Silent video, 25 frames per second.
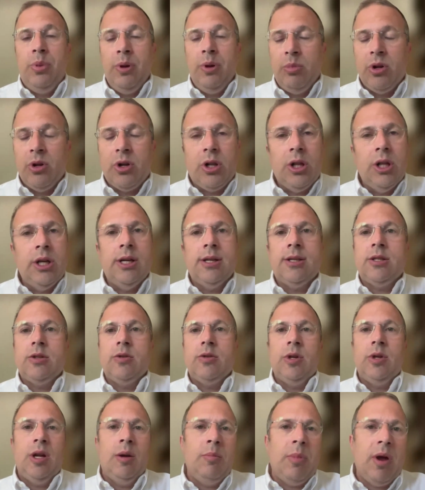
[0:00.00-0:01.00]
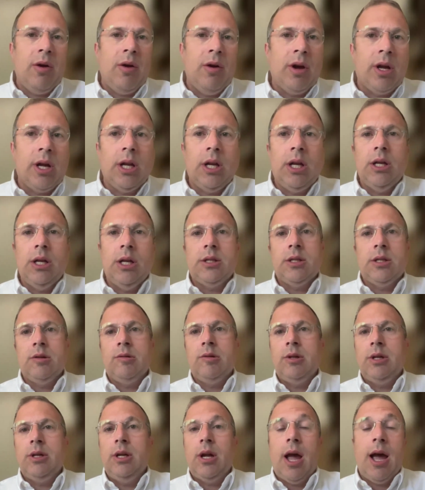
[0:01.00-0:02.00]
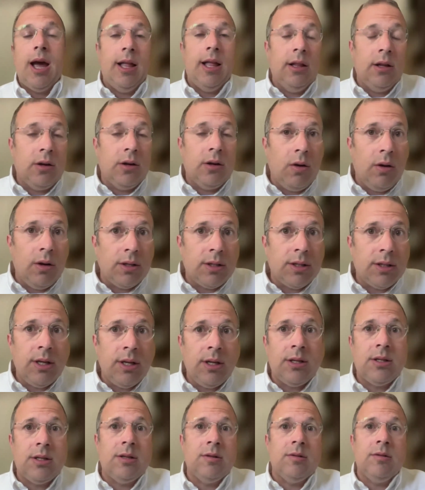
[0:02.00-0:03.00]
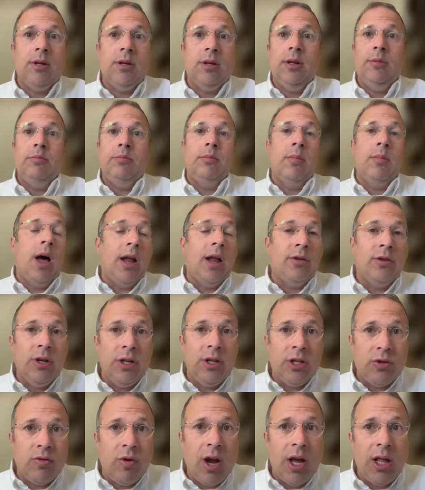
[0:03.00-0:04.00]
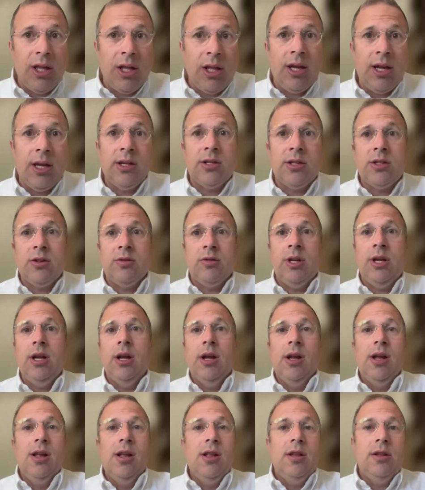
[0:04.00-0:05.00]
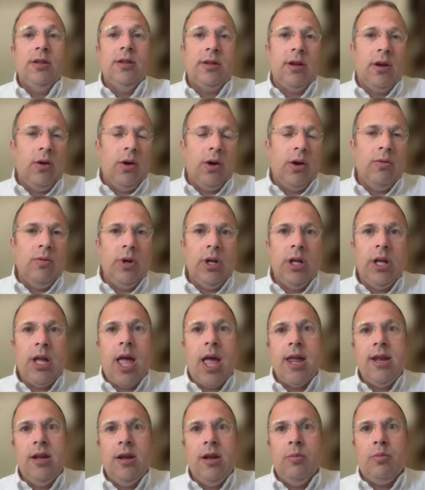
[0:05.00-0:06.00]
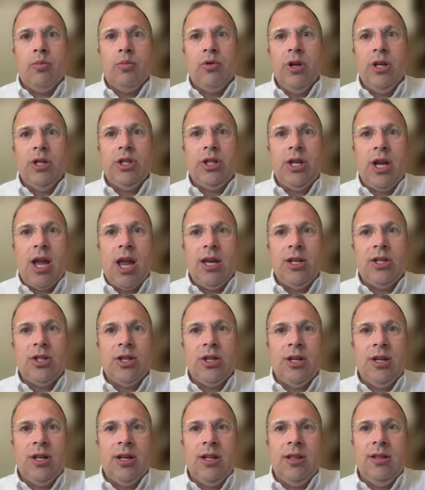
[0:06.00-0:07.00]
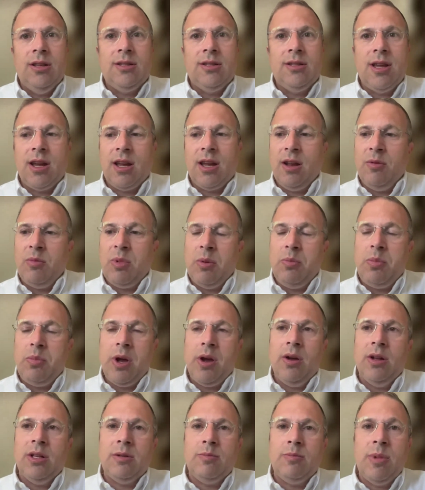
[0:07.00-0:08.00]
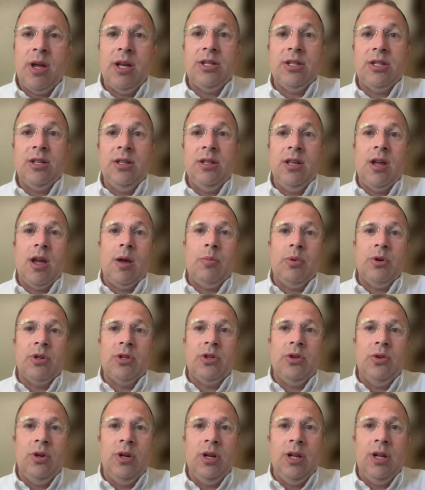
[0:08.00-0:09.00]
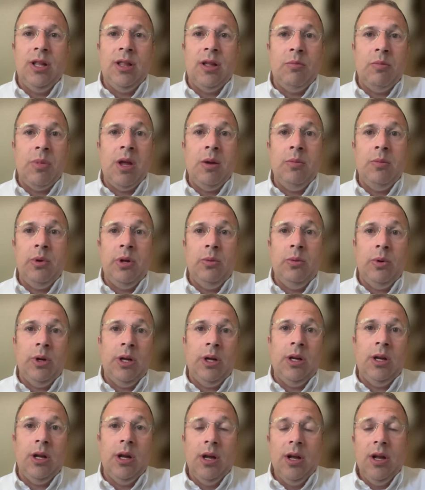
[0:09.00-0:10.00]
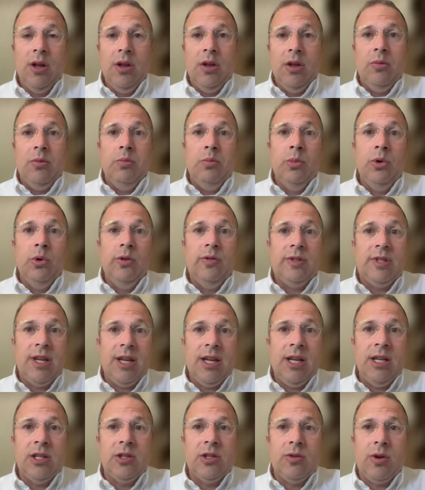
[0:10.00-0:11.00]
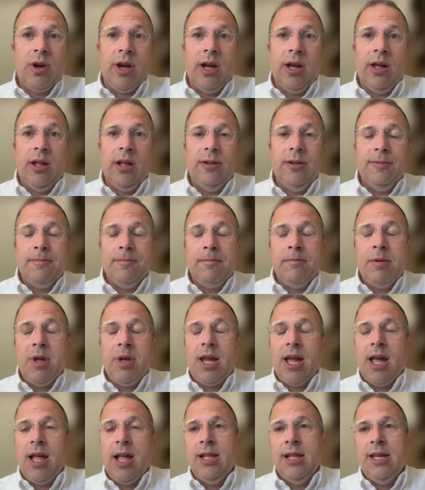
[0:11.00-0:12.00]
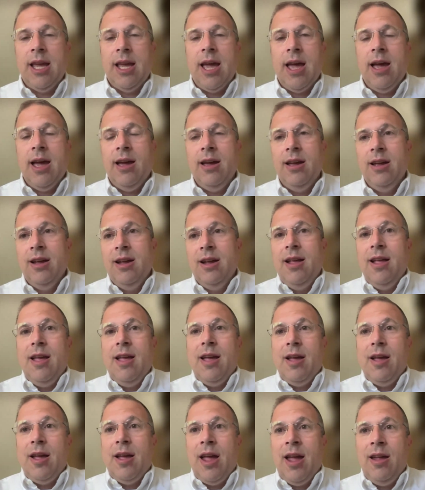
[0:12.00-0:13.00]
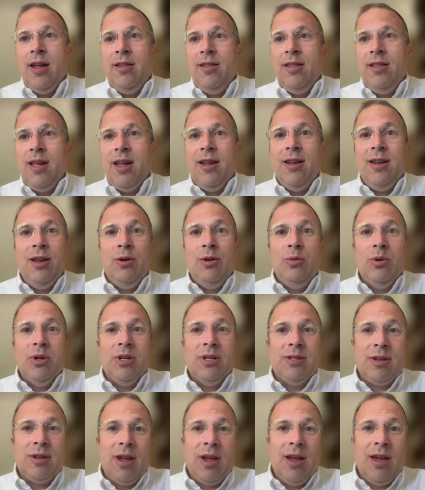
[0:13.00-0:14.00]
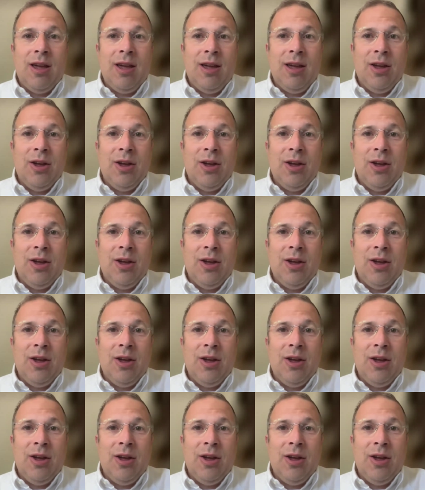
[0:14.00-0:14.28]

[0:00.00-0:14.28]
biblical history, American history, Holocaust history, modern Israeli history. So I really had an appreciation. And the second my parents mentioned the opportunity that maybe we'd move to Israel, make Aliyah, and then he was